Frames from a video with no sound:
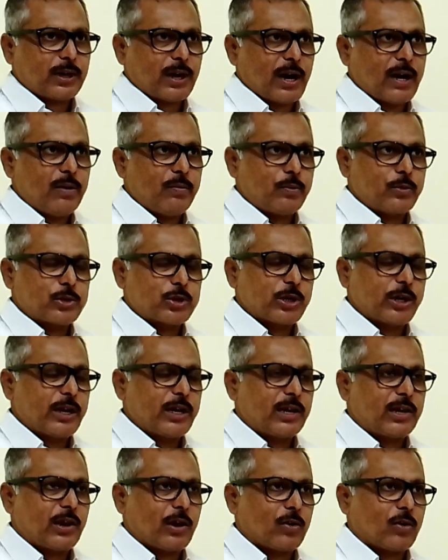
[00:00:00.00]
trial
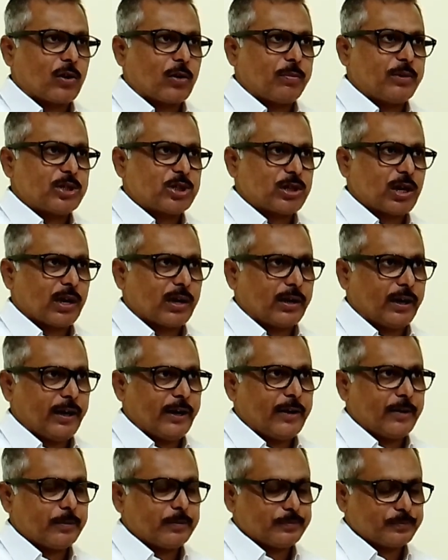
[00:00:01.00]
proceeding cannot be
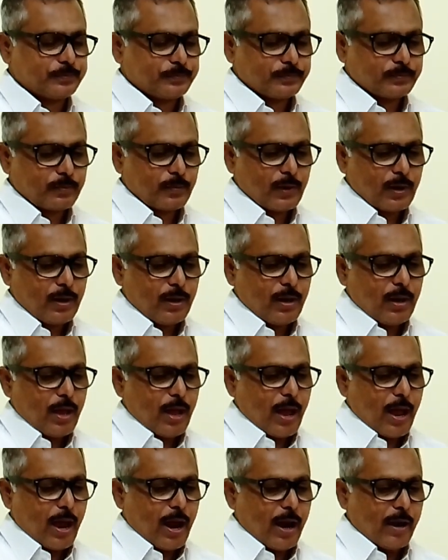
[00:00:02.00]
started.
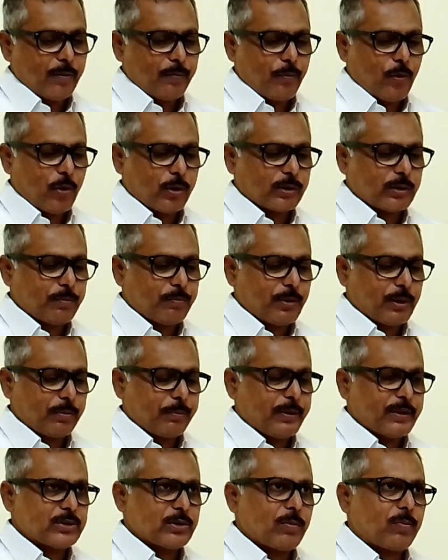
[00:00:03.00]
And for the
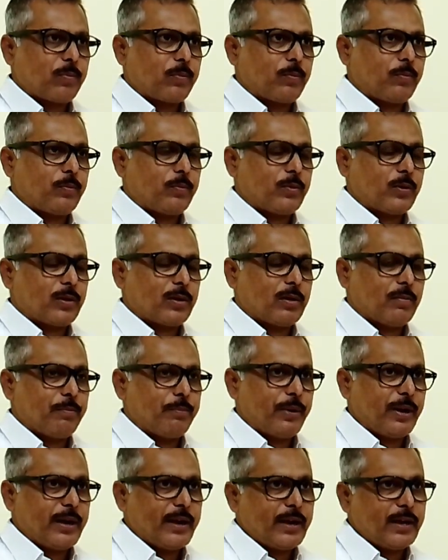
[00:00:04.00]
purpose of
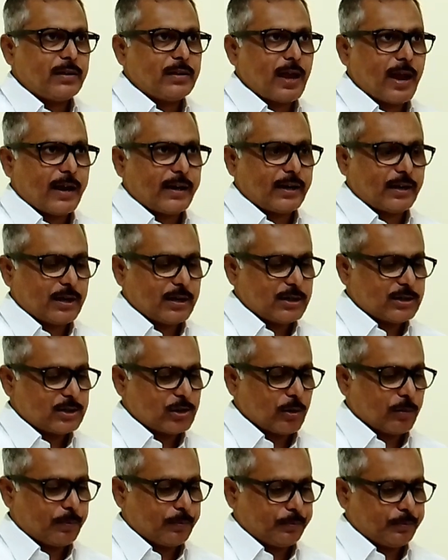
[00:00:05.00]
compelling the attendance
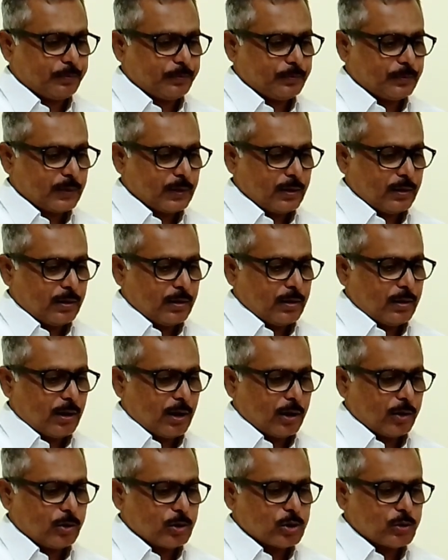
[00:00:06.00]
of
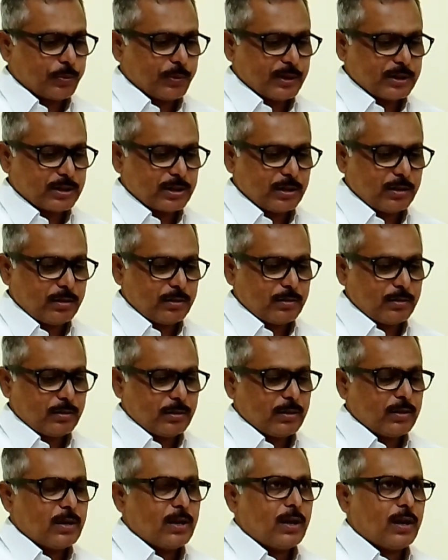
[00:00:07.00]
accused person,
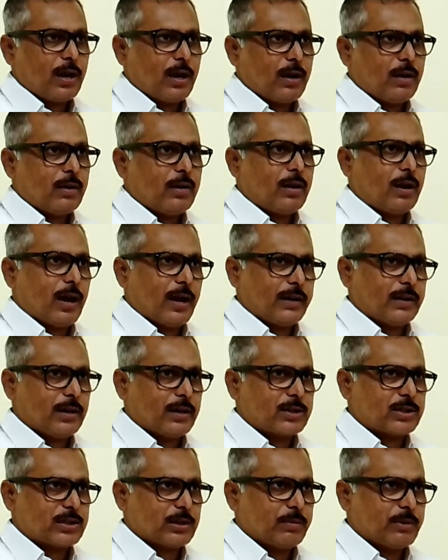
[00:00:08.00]
either
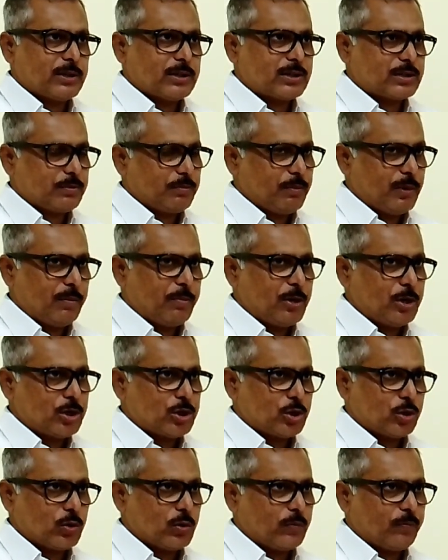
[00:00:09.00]
summons may be
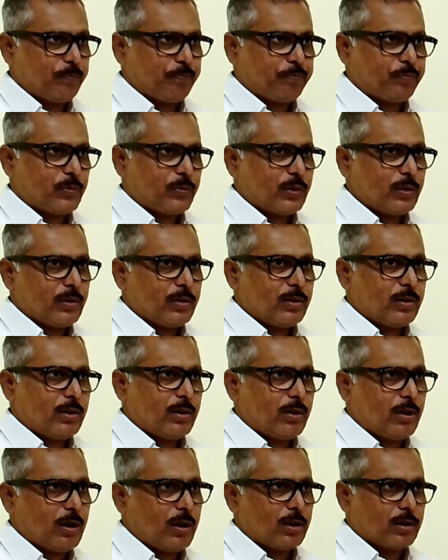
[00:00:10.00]
issued
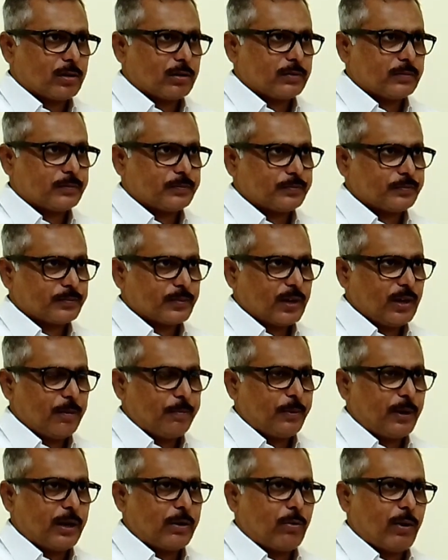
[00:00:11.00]
or, if
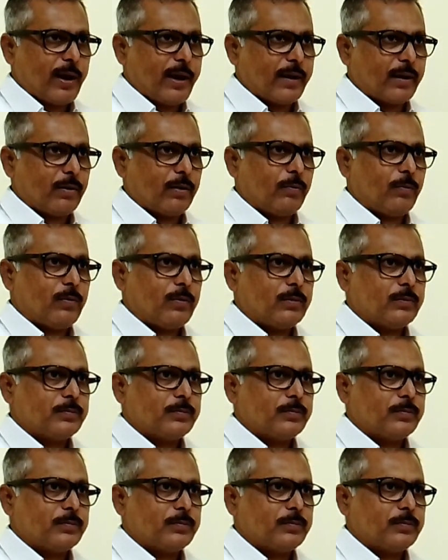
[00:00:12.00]
required,